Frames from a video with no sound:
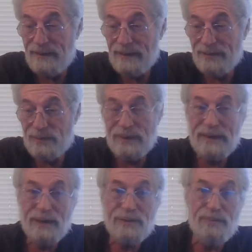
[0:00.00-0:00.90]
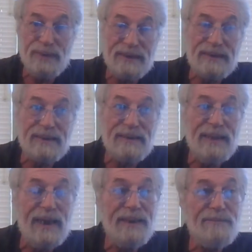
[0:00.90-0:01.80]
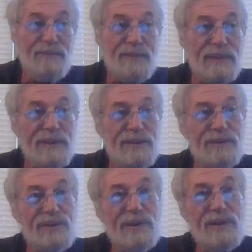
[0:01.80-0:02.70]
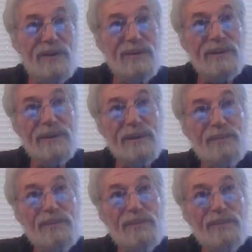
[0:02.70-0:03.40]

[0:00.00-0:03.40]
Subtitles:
is what helps blood clot. So you